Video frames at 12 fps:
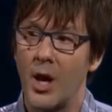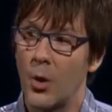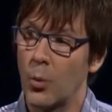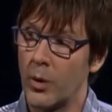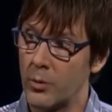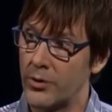
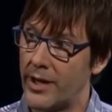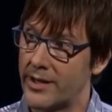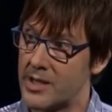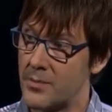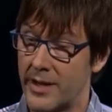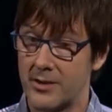and it's
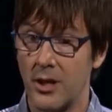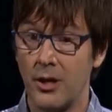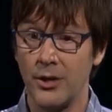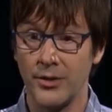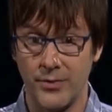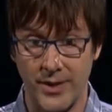actually going to
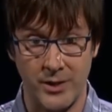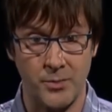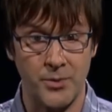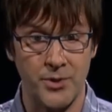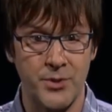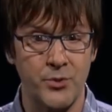
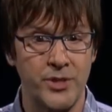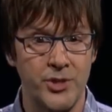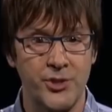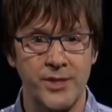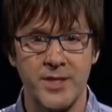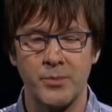outperform
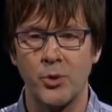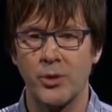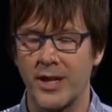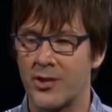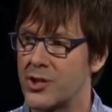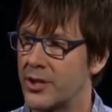the
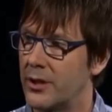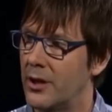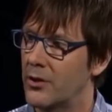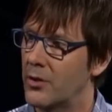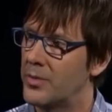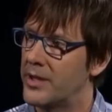series.
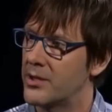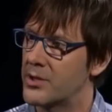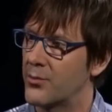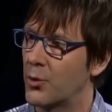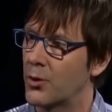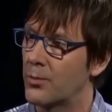So
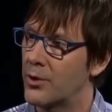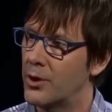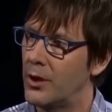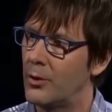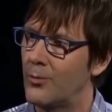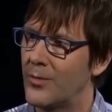we're
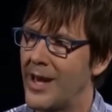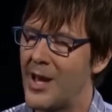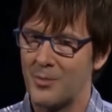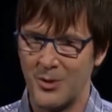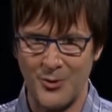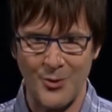still
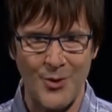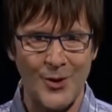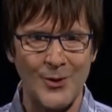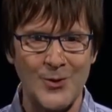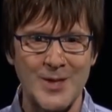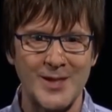left
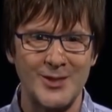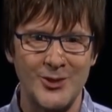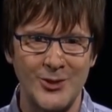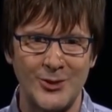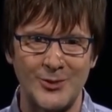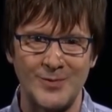kind of in the
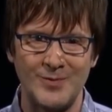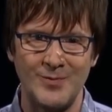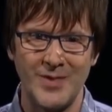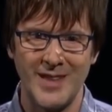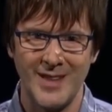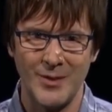dark here.
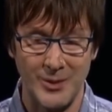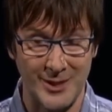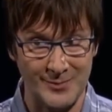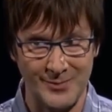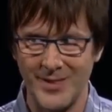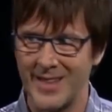If you're
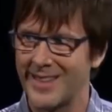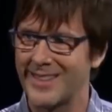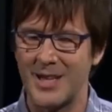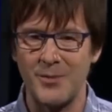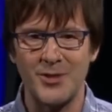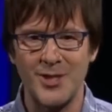somebody
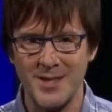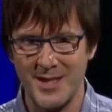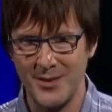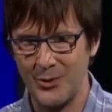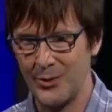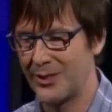who is
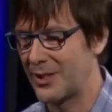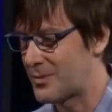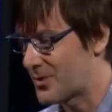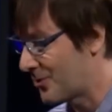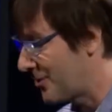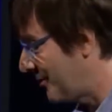really
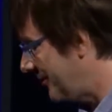interested in